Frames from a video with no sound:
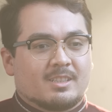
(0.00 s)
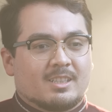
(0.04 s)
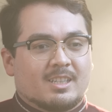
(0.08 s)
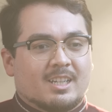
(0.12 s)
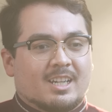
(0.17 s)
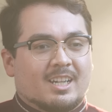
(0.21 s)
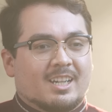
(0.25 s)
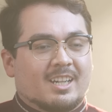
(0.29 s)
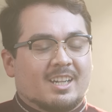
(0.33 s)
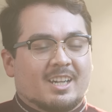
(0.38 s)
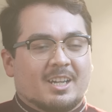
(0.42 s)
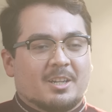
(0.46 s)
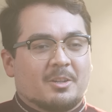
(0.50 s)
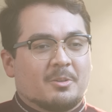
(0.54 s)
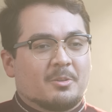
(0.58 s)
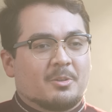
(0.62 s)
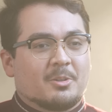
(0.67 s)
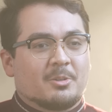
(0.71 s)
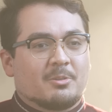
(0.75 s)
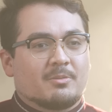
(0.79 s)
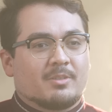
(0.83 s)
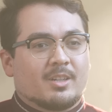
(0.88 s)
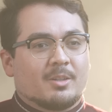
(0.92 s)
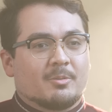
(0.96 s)
I, I don't
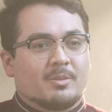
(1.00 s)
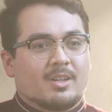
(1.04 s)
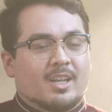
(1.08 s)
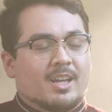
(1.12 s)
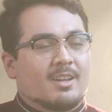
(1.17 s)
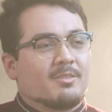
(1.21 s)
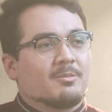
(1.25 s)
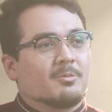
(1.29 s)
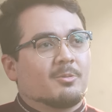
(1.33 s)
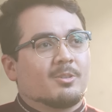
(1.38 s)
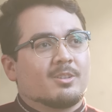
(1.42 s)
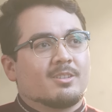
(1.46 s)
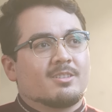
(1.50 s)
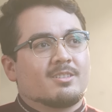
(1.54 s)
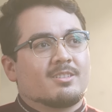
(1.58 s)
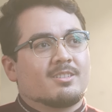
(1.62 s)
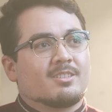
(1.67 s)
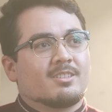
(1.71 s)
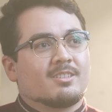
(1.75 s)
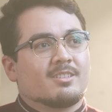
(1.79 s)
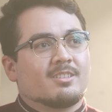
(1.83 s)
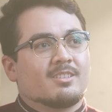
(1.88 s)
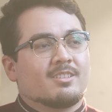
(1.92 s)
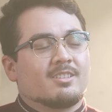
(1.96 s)
know if I would have
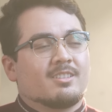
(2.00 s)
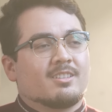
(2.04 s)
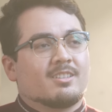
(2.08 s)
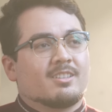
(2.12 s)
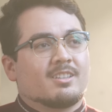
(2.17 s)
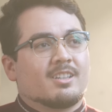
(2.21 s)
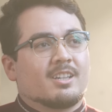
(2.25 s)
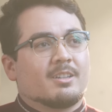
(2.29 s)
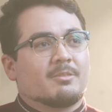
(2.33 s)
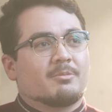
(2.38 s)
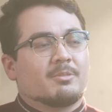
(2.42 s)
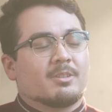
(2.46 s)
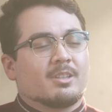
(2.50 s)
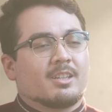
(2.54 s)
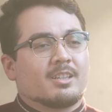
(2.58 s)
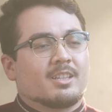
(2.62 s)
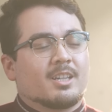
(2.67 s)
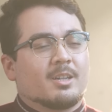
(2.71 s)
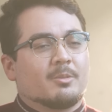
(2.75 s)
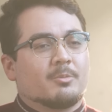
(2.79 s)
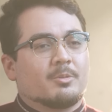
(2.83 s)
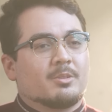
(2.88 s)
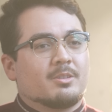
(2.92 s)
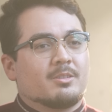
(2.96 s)
words. I feel
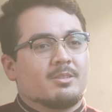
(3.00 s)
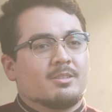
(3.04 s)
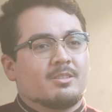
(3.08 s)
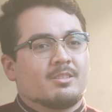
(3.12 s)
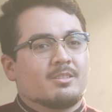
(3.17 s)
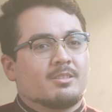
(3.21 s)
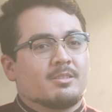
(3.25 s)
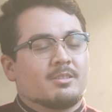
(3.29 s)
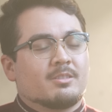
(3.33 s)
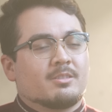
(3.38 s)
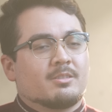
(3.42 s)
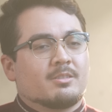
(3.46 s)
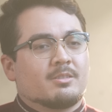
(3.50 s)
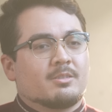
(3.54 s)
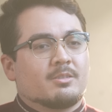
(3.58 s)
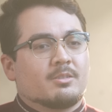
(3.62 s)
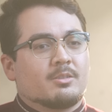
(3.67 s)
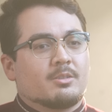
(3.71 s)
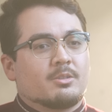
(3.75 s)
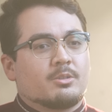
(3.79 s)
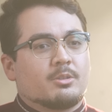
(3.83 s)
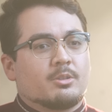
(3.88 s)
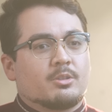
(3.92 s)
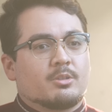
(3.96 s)
like I would
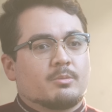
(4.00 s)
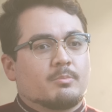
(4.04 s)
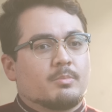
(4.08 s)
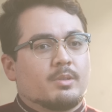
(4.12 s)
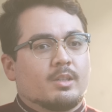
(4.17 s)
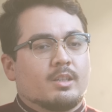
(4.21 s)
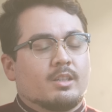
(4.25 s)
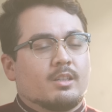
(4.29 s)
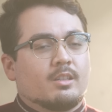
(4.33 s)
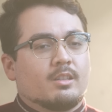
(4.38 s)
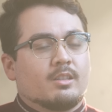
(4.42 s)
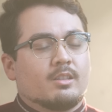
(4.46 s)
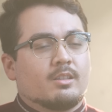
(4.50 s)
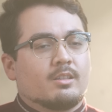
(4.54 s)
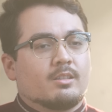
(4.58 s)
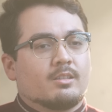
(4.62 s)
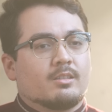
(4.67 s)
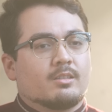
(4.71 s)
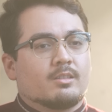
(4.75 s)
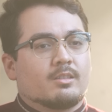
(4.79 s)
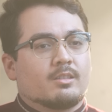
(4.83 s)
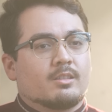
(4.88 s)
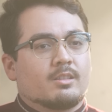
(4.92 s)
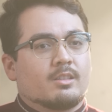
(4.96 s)
just
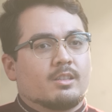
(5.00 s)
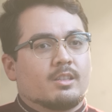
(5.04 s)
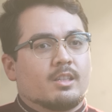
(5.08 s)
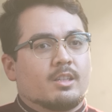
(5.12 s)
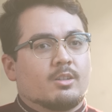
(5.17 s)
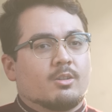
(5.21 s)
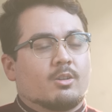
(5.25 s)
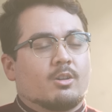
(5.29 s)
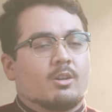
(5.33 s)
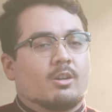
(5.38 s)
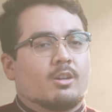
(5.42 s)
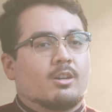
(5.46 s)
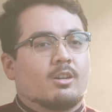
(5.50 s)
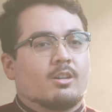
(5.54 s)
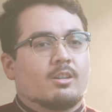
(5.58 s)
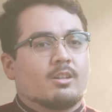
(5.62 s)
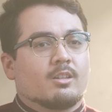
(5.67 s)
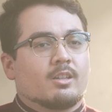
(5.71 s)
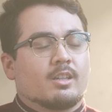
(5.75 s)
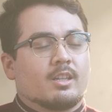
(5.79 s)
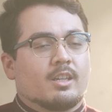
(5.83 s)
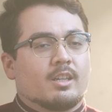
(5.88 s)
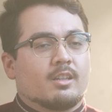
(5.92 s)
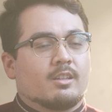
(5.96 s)
be in
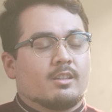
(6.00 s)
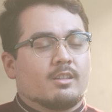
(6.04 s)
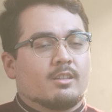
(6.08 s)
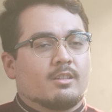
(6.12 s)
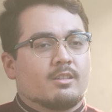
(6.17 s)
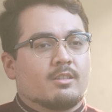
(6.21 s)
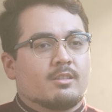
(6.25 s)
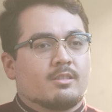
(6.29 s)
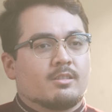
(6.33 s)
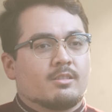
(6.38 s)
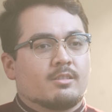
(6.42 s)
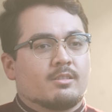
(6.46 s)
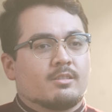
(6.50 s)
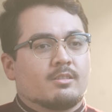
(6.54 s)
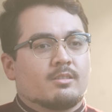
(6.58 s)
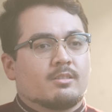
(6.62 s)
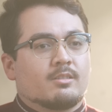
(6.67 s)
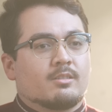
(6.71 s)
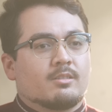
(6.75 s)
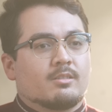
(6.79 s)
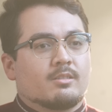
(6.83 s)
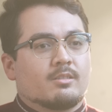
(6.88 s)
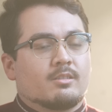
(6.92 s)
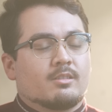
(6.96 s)
awe and
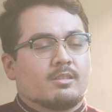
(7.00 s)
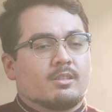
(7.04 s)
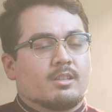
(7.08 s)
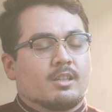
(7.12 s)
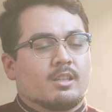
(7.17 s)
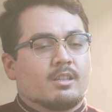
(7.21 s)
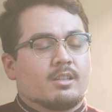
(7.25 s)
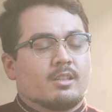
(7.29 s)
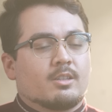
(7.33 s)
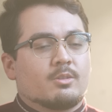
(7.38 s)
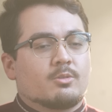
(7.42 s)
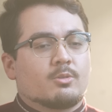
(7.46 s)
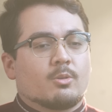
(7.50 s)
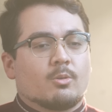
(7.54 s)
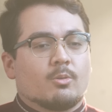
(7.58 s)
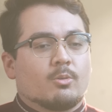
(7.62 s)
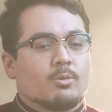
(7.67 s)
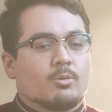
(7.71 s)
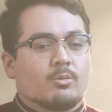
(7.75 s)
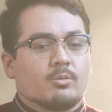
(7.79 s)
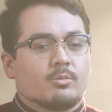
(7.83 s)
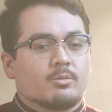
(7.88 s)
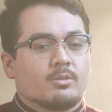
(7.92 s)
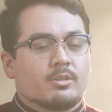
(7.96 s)
and in
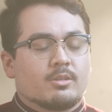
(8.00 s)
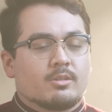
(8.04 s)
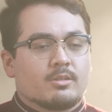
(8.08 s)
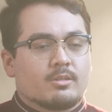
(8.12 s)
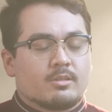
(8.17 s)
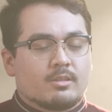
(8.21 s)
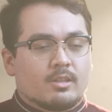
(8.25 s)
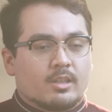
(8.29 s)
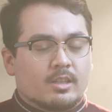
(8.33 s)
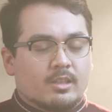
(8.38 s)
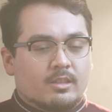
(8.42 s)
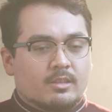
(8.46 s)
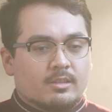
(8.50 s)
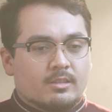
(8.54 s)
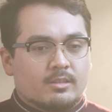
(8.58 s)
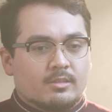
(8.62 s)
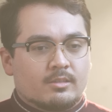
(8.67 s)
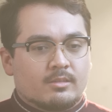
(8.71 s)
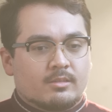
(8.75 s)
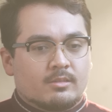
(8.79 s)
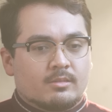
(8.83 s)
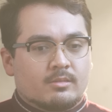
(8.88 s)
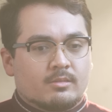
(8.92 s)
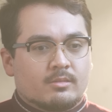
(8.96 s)
total just like
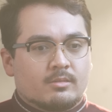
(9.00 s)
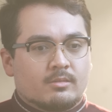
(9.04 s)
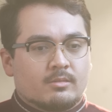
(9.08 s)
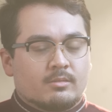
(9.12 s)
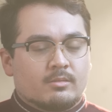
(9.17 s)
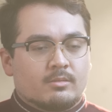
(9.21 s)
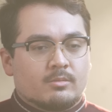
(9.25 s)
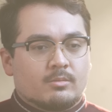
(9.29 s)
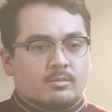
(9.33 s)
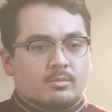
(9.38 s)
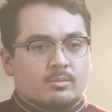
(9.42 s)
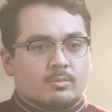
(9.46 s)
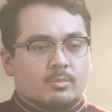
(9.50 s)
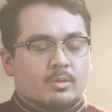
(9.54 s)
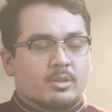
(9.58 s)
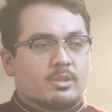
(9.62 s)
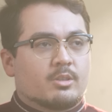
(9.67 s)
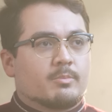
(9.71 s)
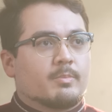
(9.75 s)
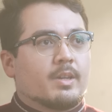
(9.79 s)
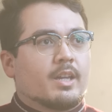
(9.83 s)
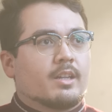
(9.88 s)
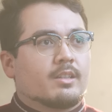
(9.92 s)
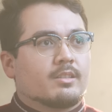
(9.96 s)

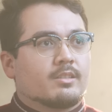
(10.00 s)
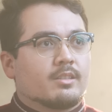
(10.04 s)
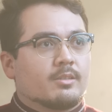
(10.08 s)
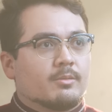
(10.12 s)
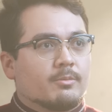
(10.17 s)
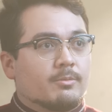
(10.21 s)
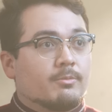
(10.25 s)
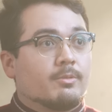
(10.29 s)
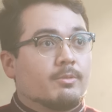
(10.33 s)
respect and